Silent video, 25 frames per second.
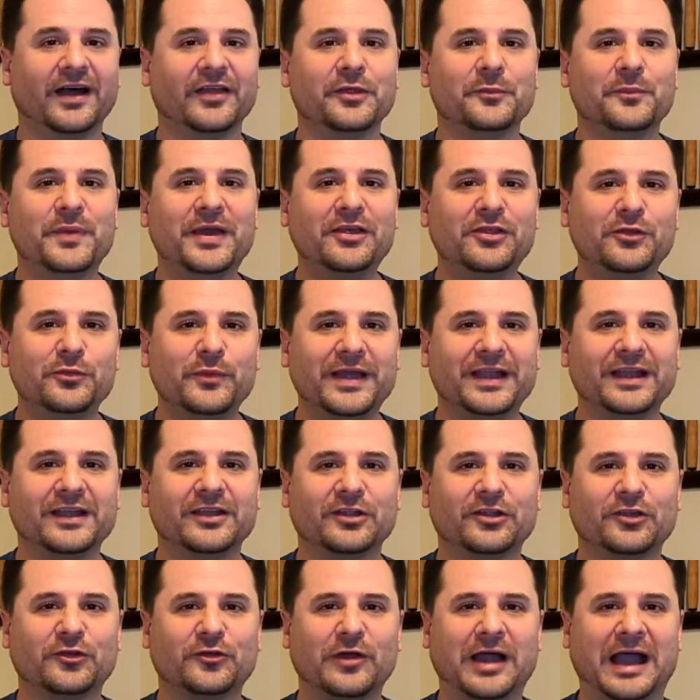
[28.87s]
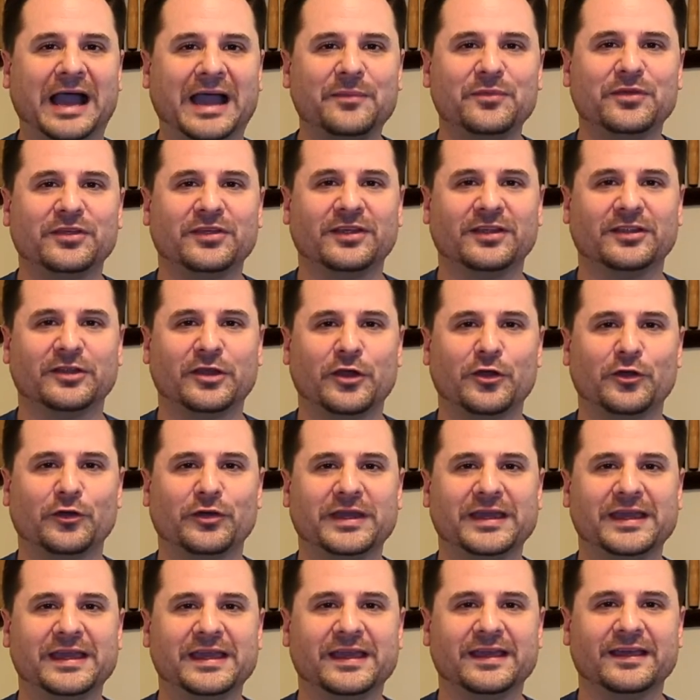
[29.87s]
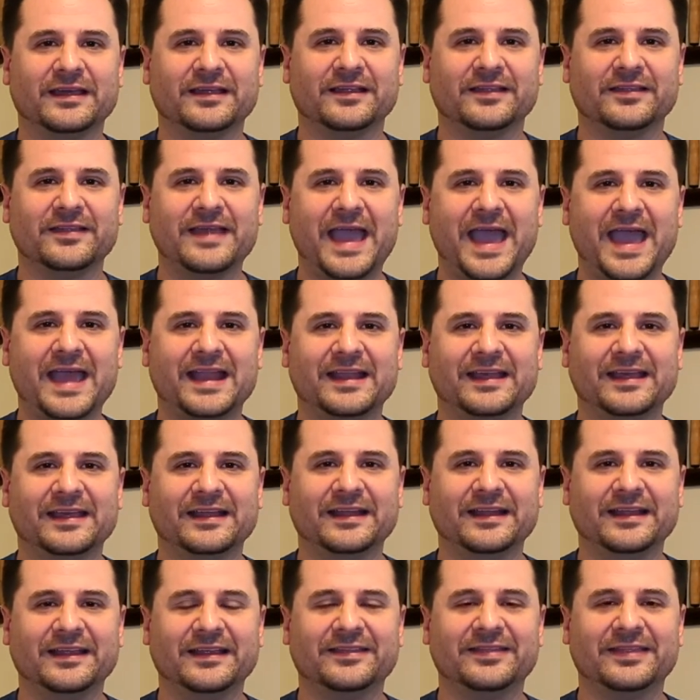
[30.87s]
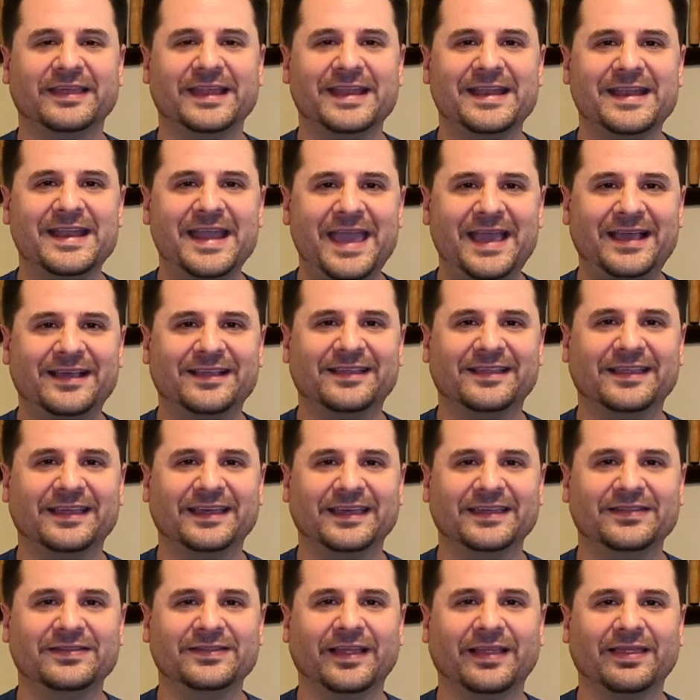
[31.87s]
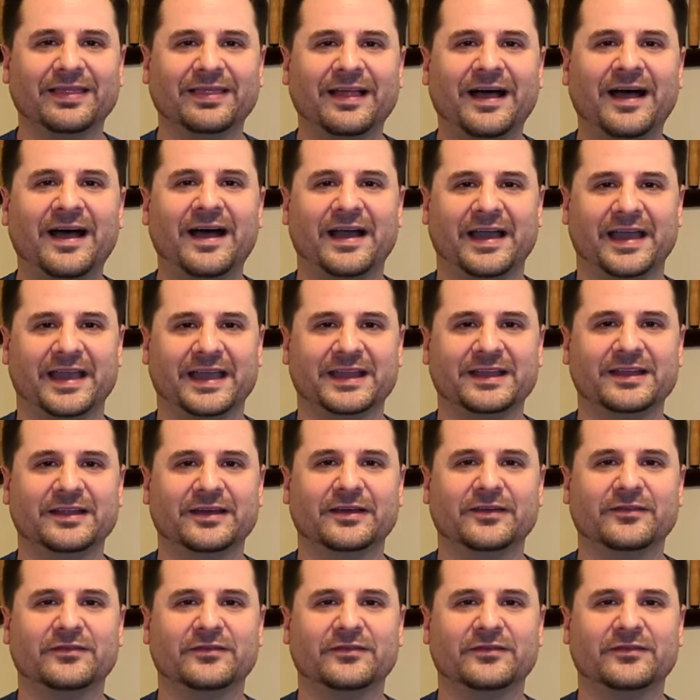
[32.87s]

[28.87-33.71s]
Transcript: The best way to describe the Satoki is that it is the next in the line